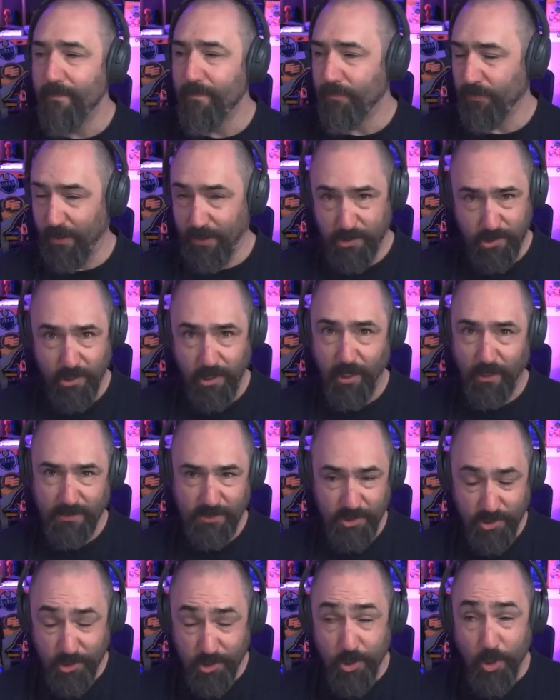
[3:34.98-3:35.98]
Like, she got
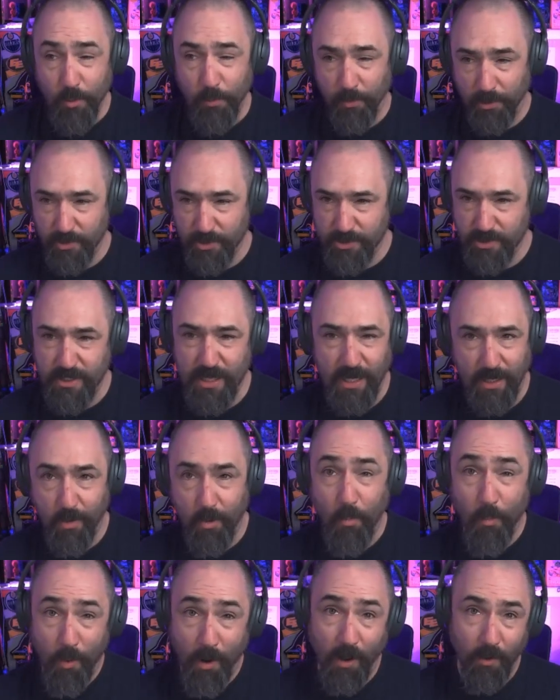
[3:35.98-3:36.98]
super sick
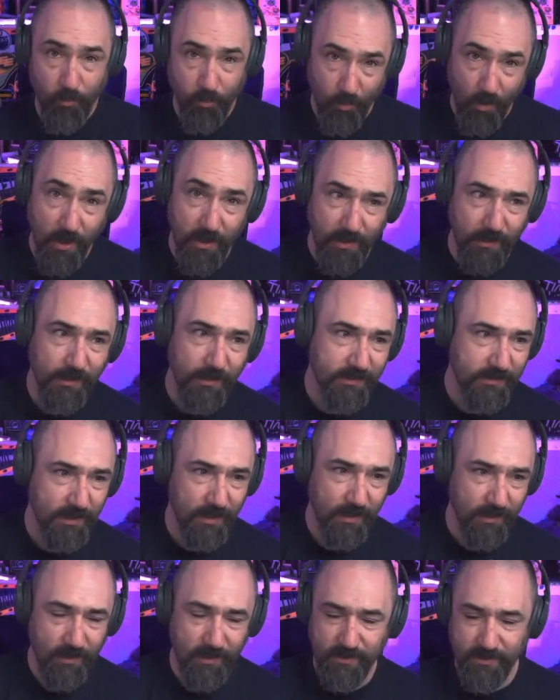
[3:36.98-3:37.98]
while running this
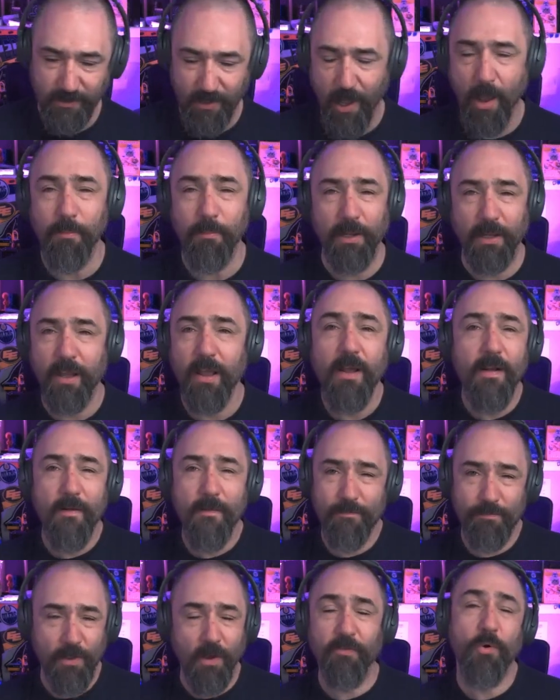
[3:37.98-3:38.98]
thing. I'm like,
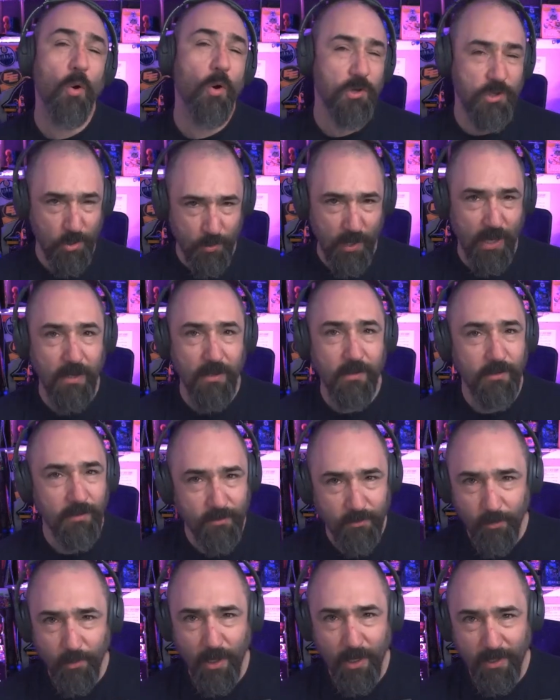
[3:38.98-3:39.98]
of course you did,
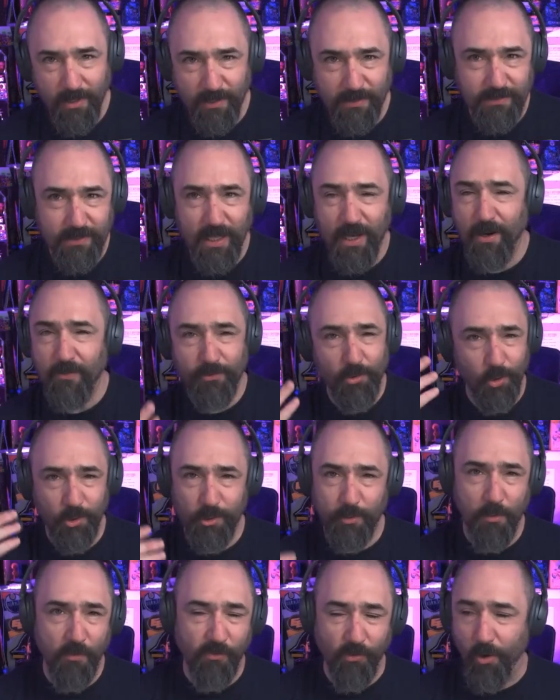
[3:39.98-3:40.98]
right? And I've told
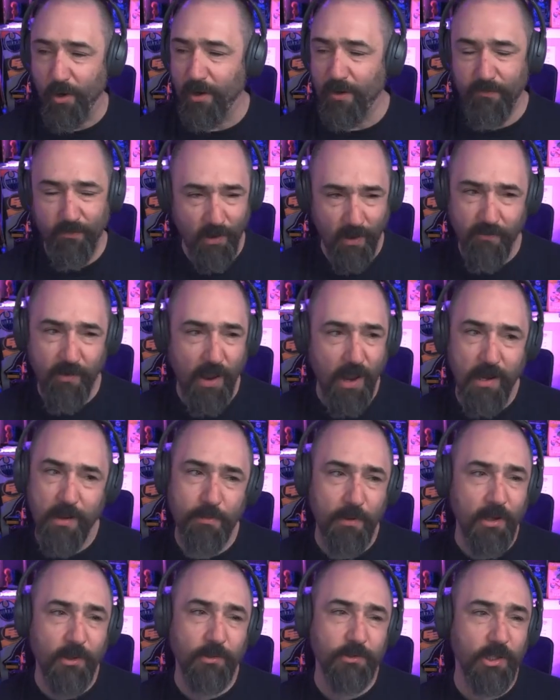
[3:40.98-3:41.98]
you before, if
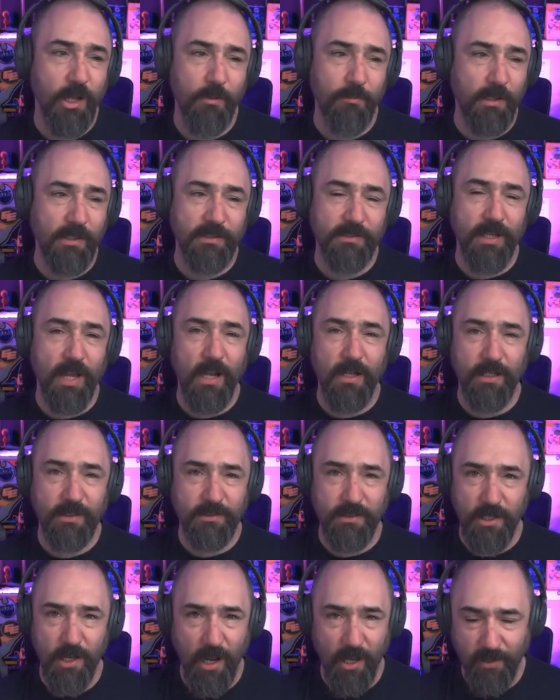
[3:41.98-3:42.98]
anybody who's on my side
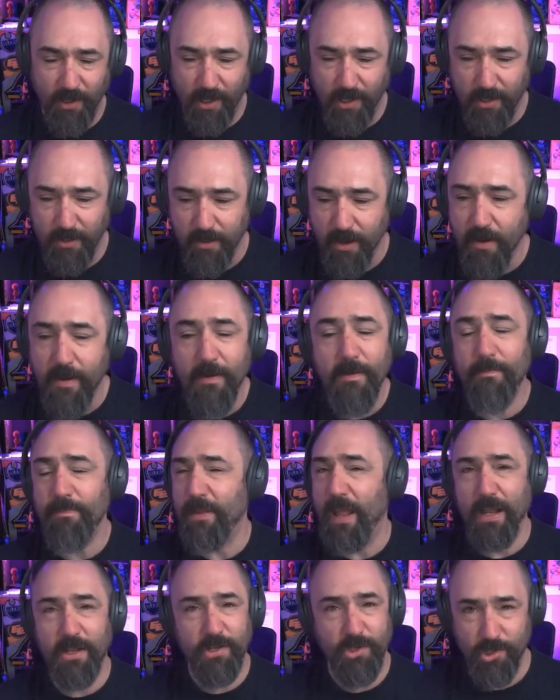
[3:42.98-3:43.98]
gets annihilated,
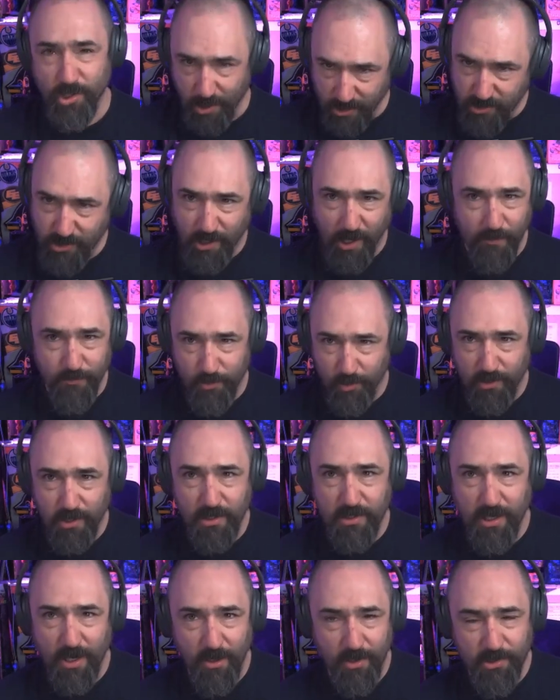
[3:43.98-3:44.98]
it just comes with the
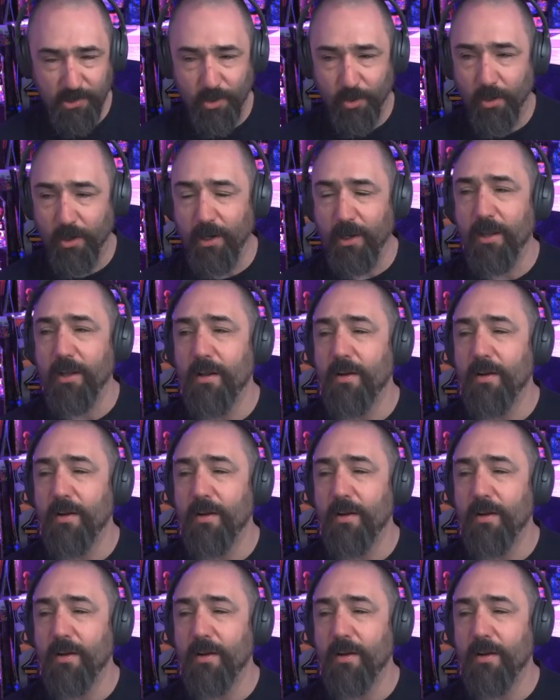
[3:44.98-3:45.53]
territory.